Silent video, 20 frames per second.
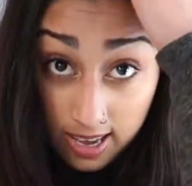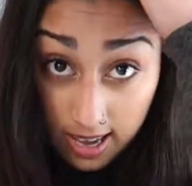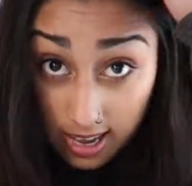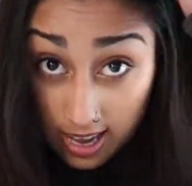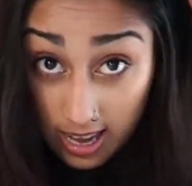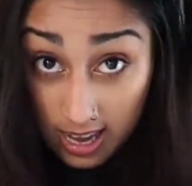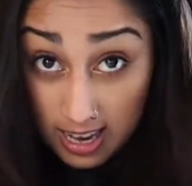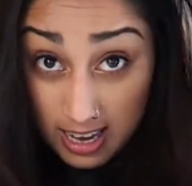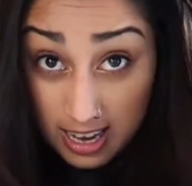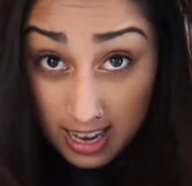
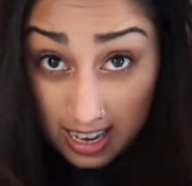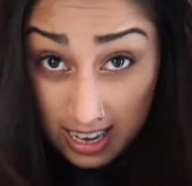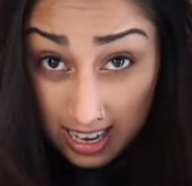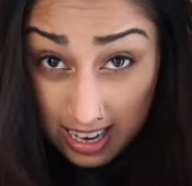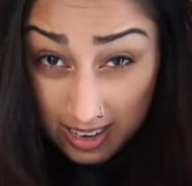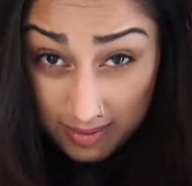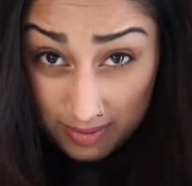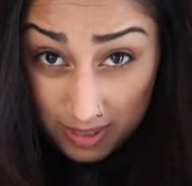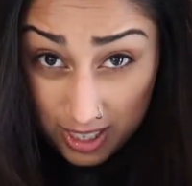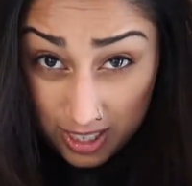And yeah,
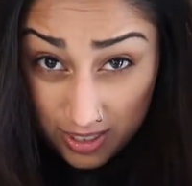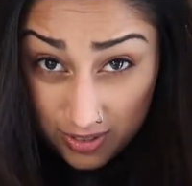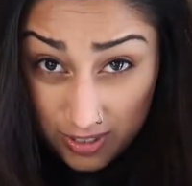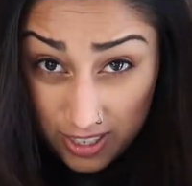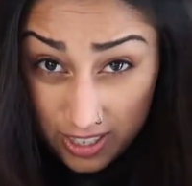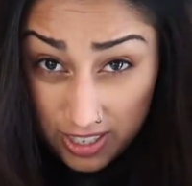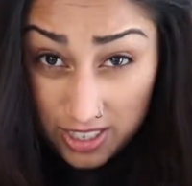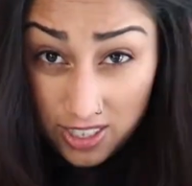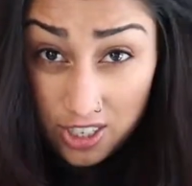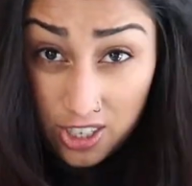I'm just
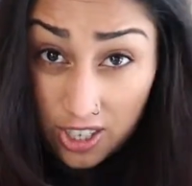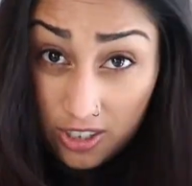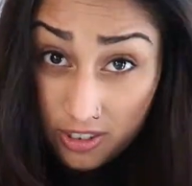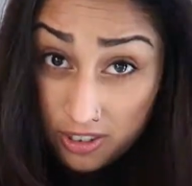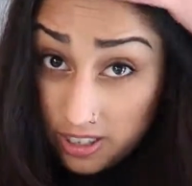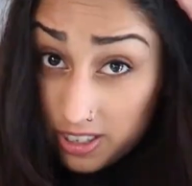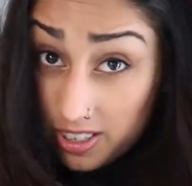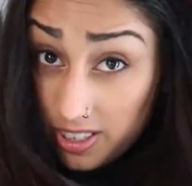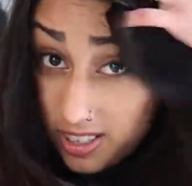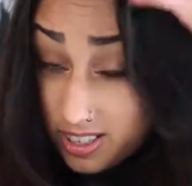very
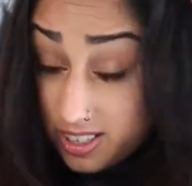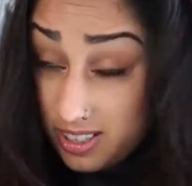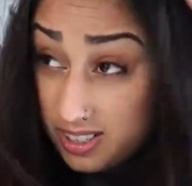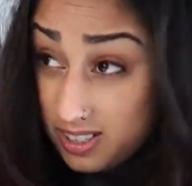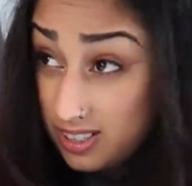generous.